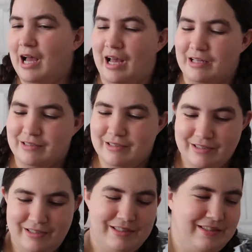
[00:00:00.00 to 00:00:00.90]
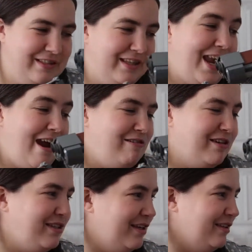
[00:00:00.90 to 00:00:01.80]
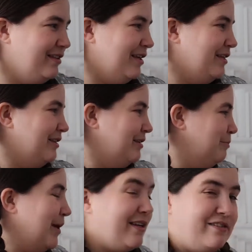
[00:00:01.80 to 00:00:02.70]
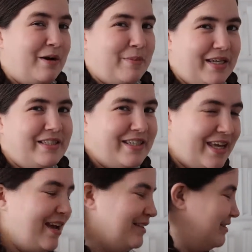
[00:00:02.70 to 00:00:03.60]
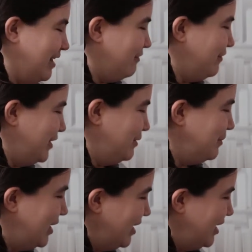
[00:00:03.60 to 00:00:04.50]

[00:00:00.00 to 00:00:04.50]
and just the character that Pixar managed to get into that film.